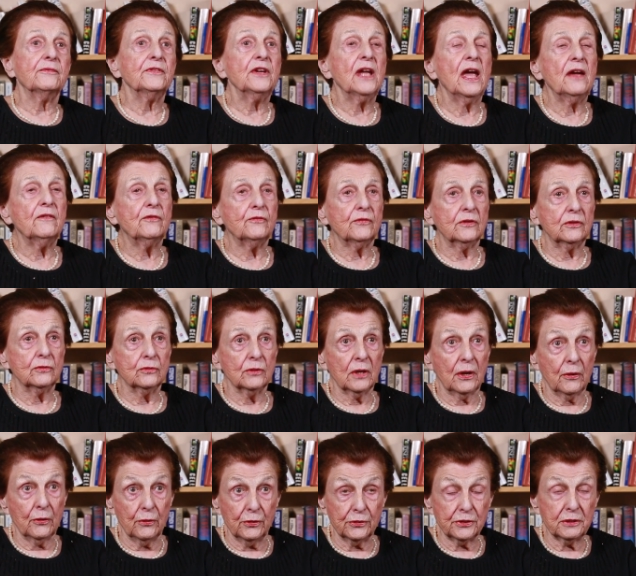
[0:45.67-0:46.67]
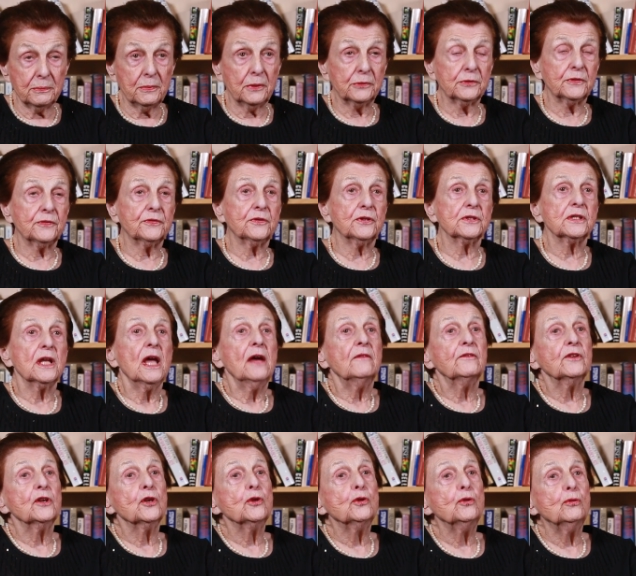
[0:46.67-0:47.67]
We have heard about, of course,
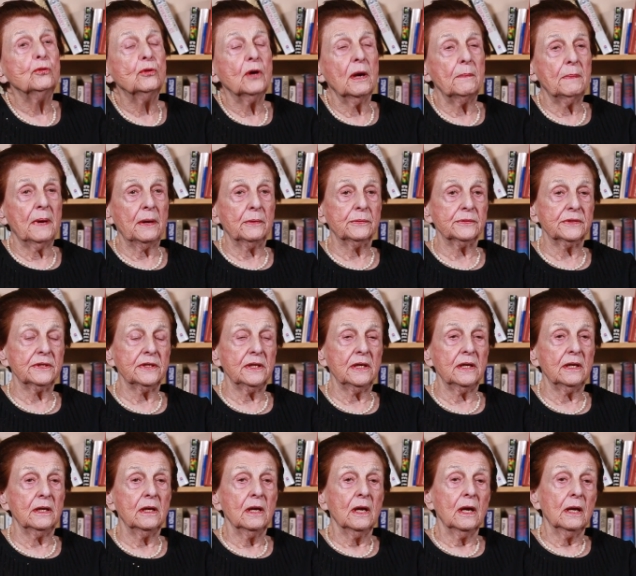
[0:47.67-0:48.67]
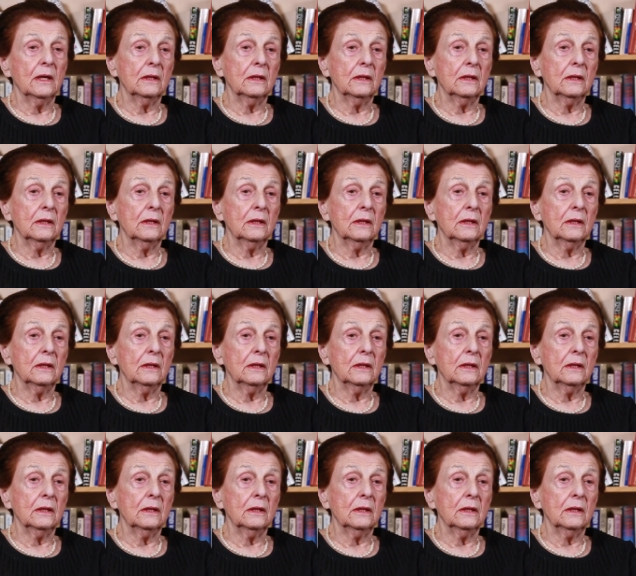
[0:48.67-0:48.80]
we knew about the